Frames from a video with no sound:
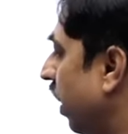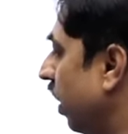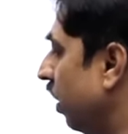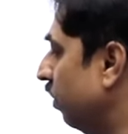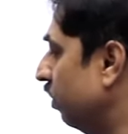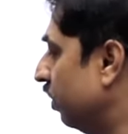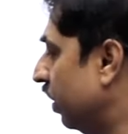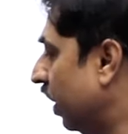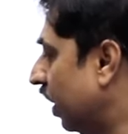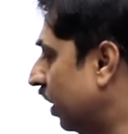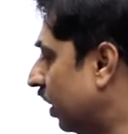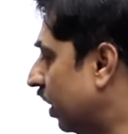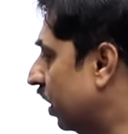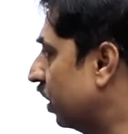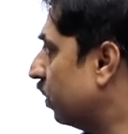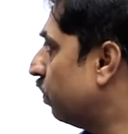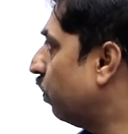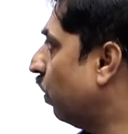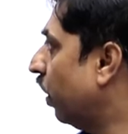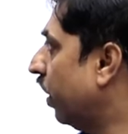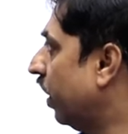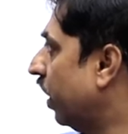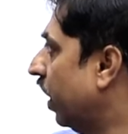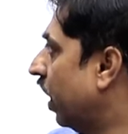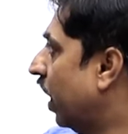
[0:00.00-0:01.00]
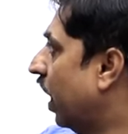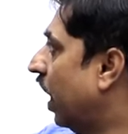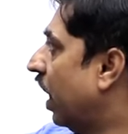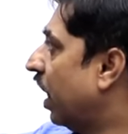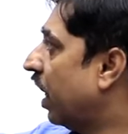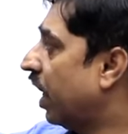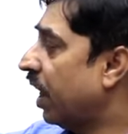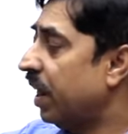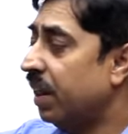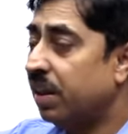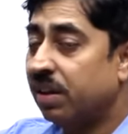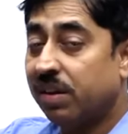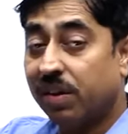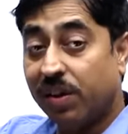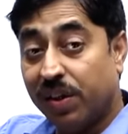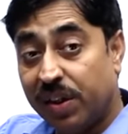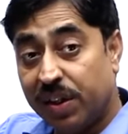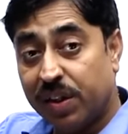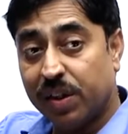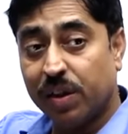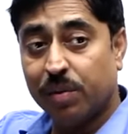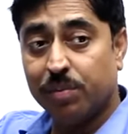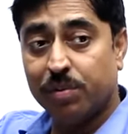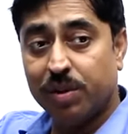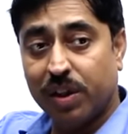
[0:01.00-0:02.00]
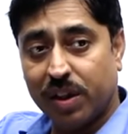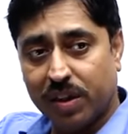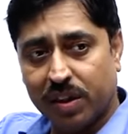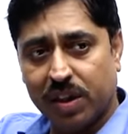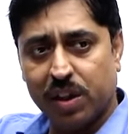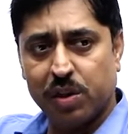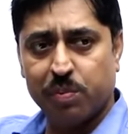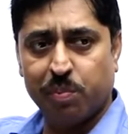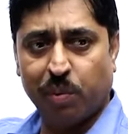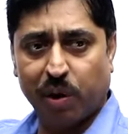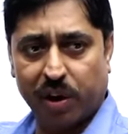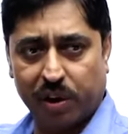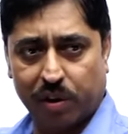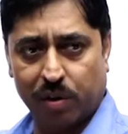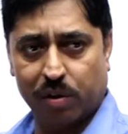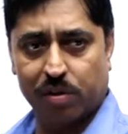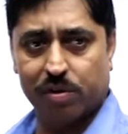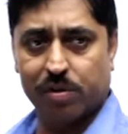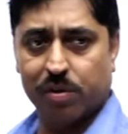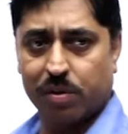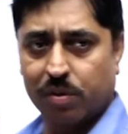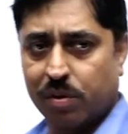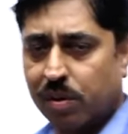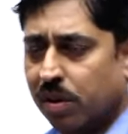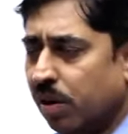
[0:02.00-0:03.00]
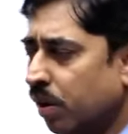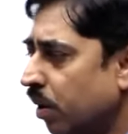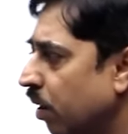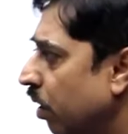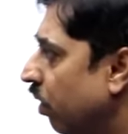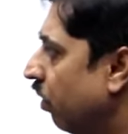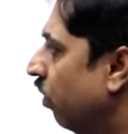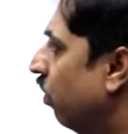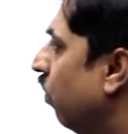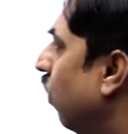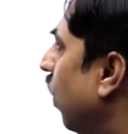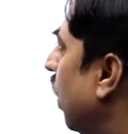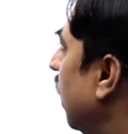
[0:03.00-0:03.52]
terms at this point, and I will write three terms at this point also. So,